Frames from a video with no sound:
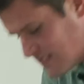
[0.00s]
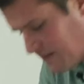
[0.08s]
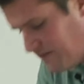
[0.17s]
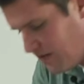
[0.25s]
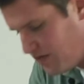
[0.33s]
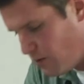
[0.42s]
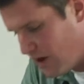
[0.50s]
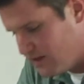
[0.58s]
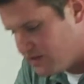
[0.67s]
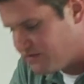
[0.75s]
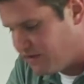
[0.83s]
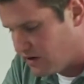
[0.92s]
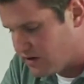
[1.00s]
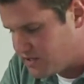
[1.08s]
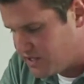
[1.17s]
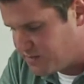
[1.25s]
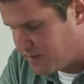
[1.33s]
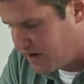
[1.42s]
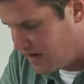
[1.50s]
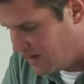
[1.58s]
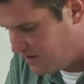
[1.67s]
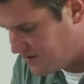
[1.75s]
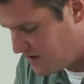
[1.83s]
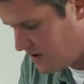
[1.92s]
I felt the weight of this verse is
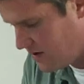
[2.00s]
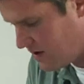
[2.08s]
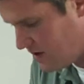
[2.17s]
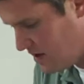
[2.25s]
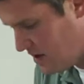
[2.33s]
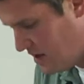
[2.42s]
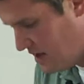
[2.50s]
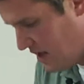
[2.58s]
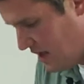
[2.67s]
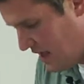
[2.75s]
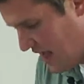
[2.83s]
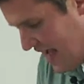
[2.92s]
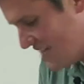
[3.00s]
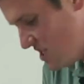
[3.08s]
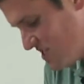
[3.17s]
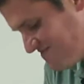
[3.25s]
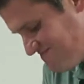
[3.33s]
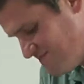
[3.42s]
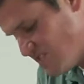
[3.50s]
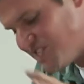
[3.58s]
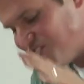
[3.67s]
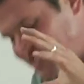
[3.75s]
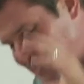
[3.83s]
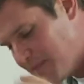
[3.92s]
because I just
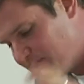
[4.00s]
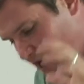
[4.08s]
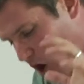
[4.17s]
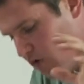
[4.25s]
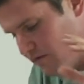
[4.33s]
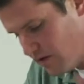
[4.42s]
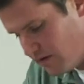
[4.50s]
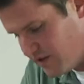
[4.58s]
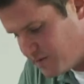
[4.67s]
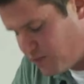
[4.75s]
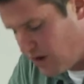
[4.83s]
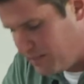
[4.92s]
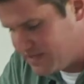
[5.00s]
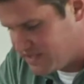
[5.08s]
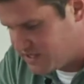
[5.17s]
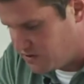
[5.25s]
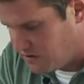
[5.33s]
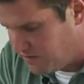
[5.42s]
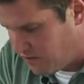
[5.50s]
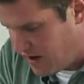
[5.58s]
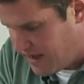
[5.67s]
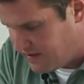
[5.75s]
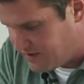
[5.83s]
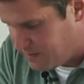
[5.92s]
skipped over this prepositional
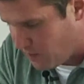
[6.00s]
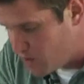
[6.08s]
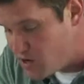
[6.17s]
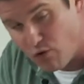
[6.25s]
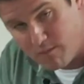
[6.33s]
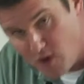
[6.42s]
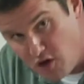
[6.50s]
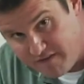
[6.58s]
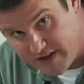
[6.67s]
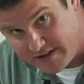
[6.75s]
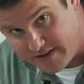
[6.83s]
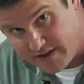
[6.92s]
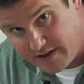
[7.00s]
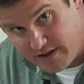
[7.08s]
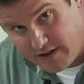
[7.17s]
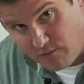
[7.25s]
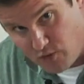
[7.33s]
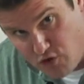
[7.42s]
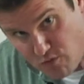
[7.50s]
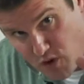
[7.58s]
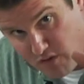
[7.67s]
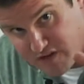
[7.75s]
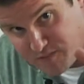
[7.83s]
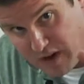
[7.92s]
phrase. But when you remove it, when you
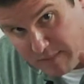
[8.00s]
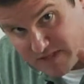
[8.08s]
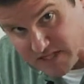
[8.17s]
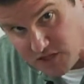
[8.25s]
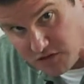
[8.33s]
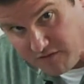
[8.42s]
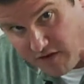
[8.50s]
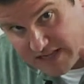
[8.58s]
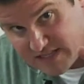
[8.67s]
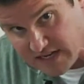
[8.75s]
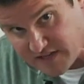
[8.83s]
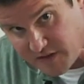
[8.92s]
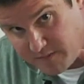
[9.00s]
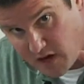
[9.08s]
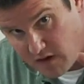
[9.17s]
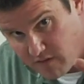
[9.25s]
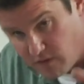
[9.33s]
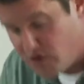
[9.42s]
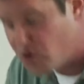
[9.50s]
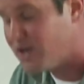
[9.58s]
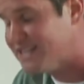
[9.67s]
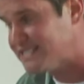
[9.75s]
remove this prepositional phrase that I skipped over, you're going to